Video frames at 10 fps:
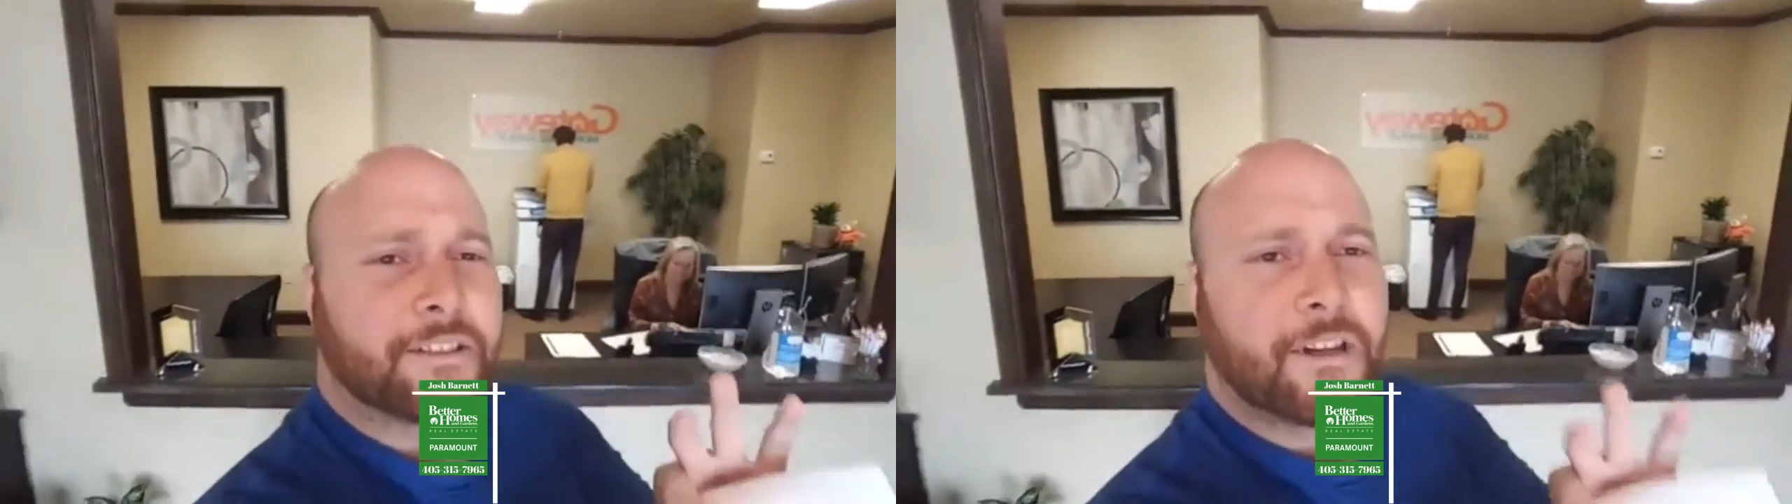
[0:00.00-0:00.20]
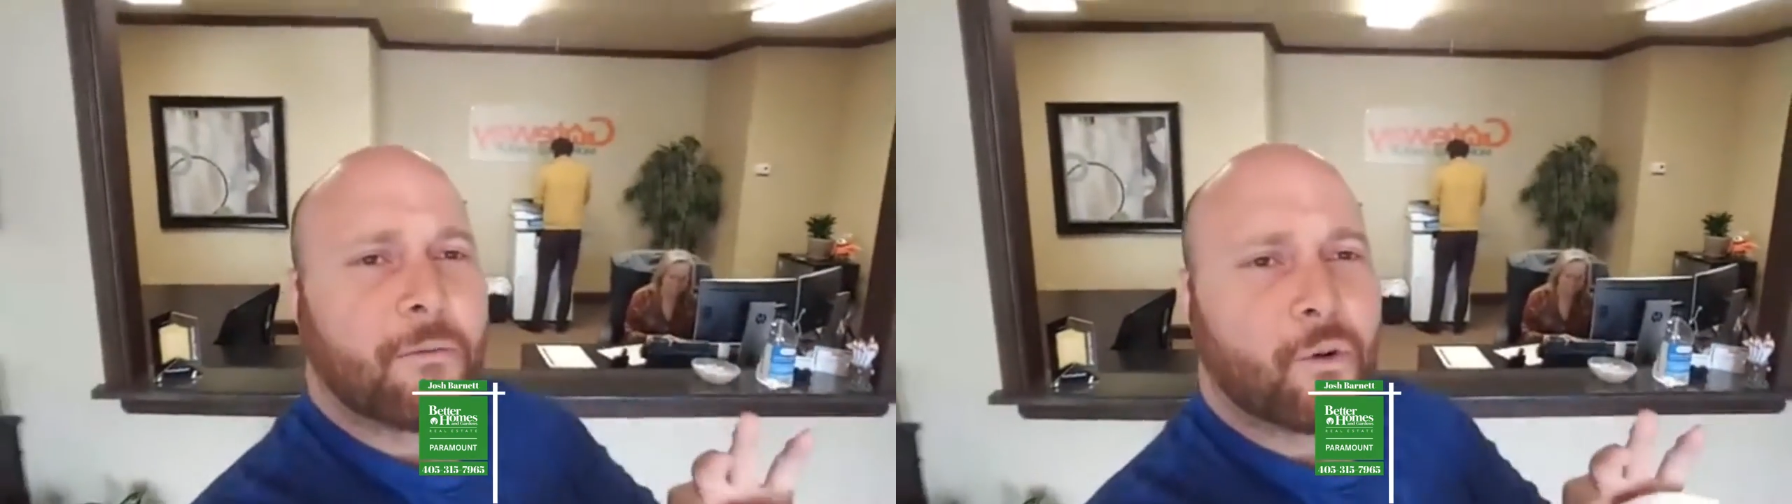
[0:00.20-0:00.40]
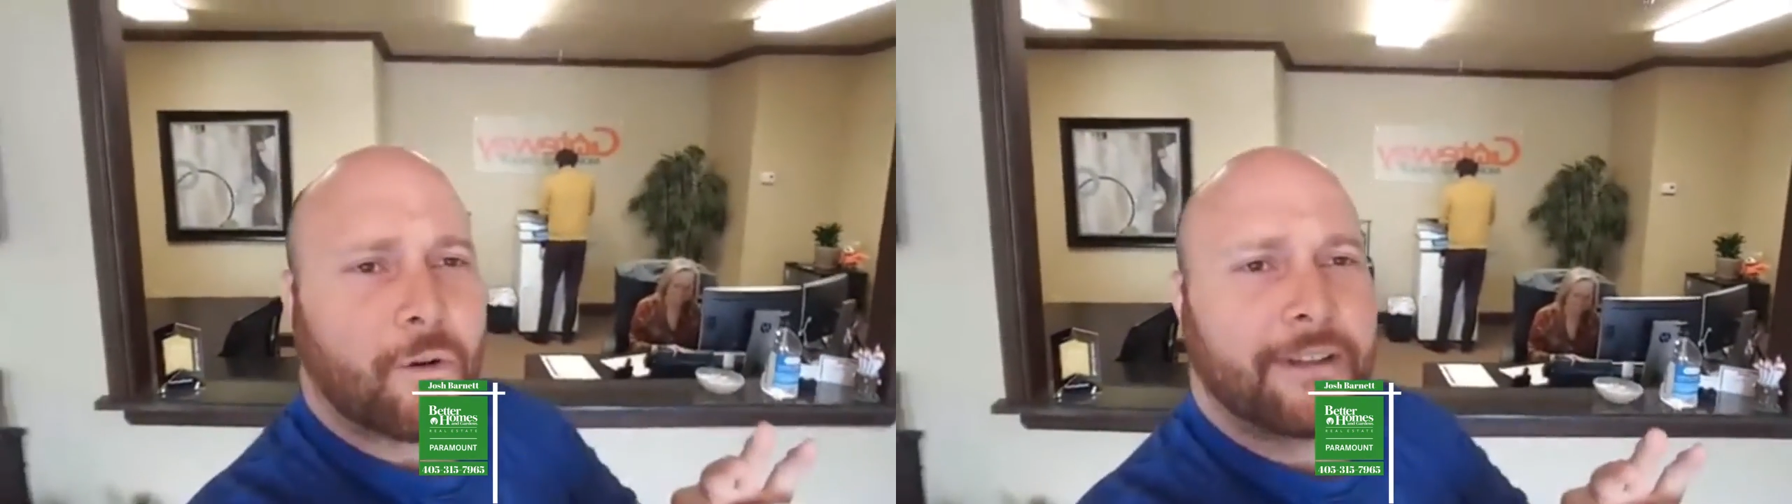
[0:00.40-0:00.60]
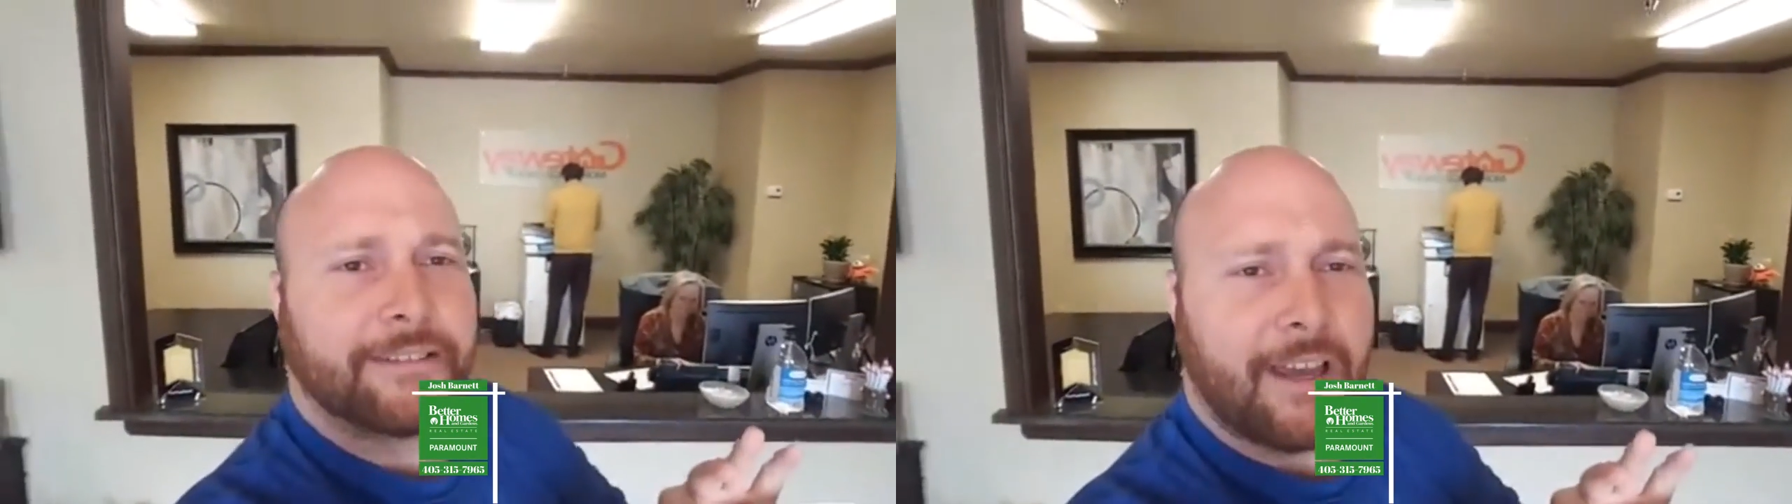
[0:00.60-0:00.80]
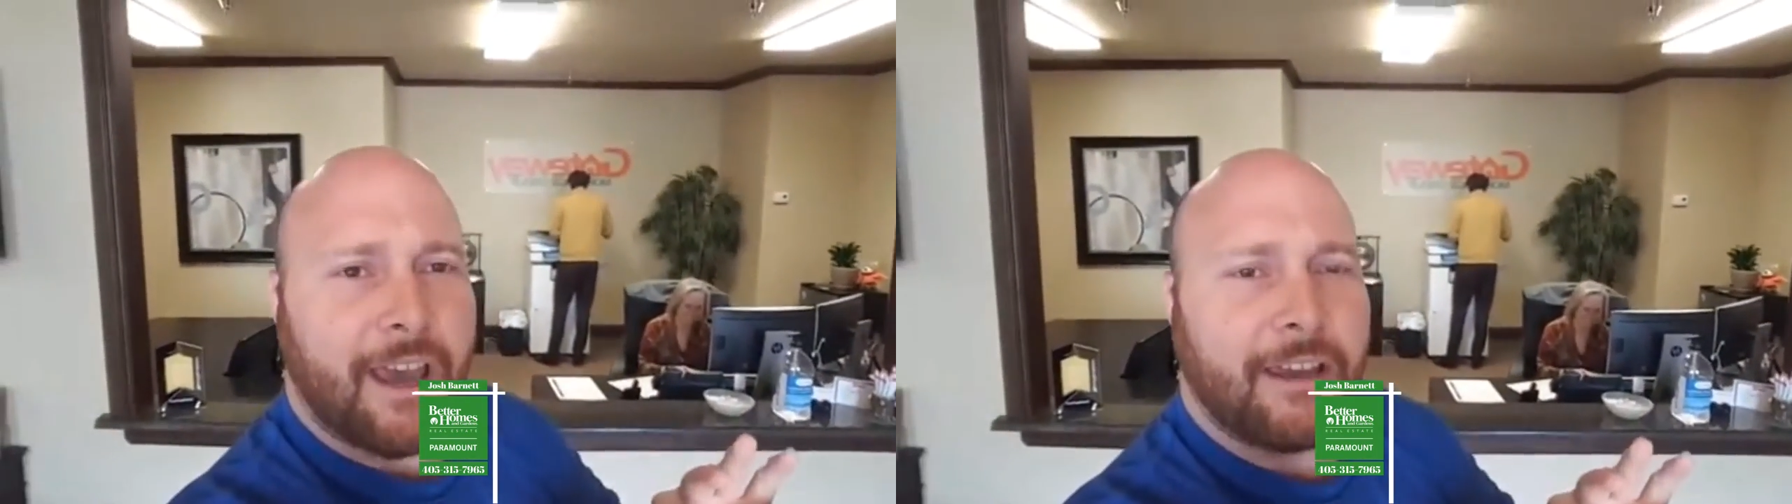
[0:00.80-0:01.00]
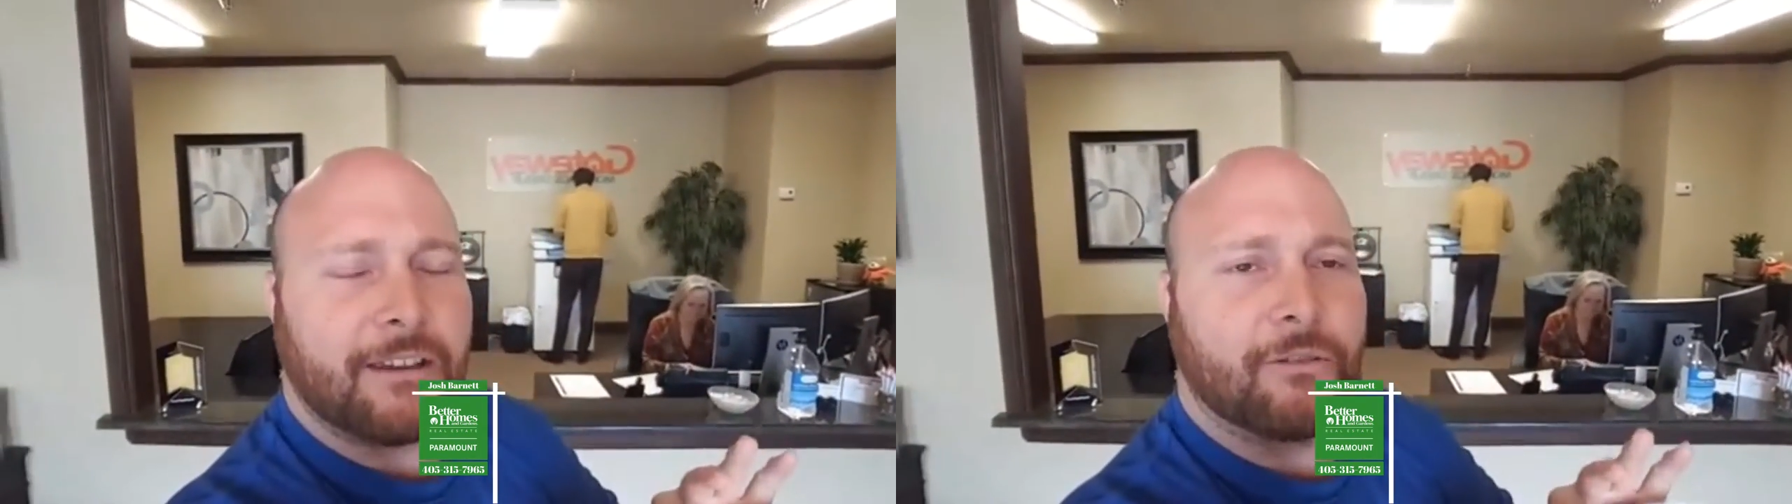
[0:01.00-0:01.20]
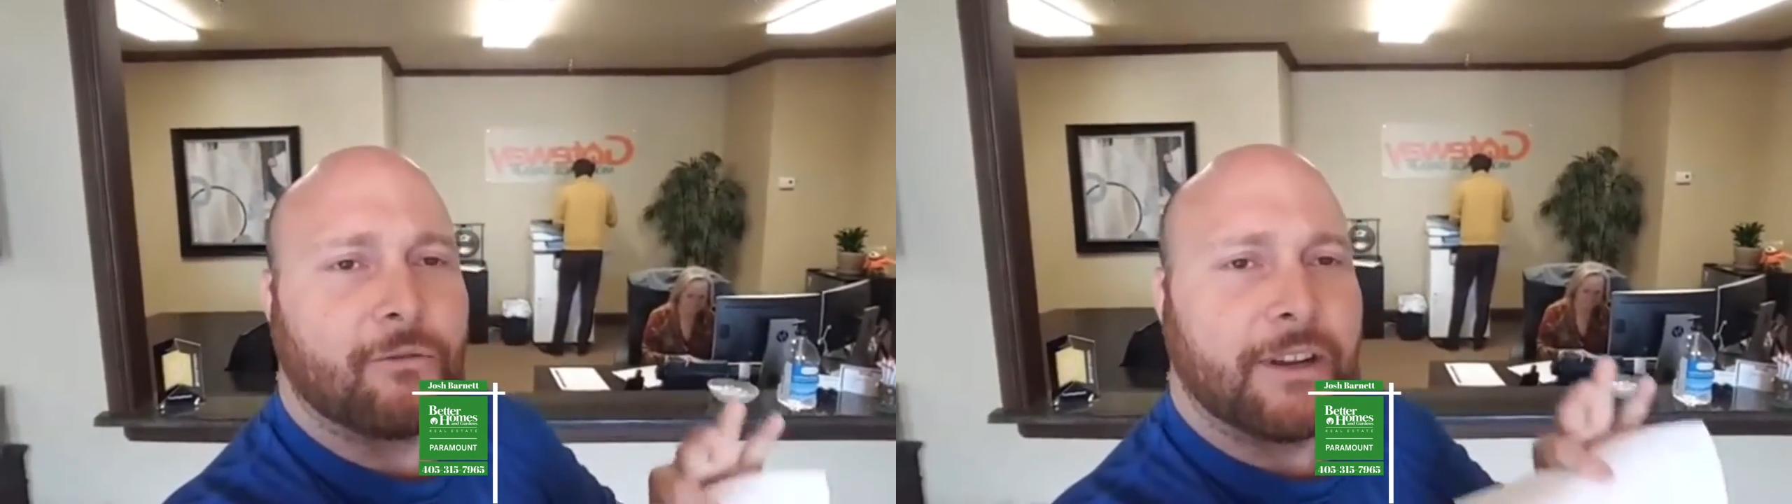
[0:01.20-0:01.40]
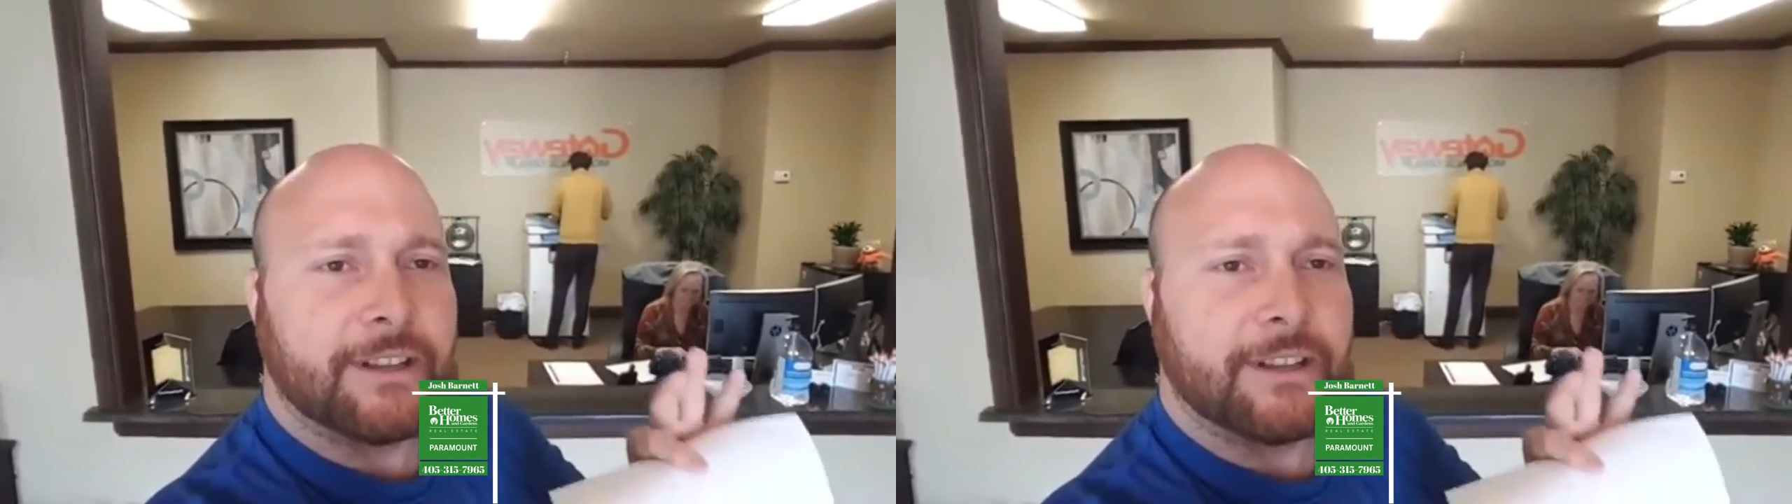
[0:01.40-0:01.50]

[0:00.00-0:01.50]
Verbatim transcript: what's the number one thing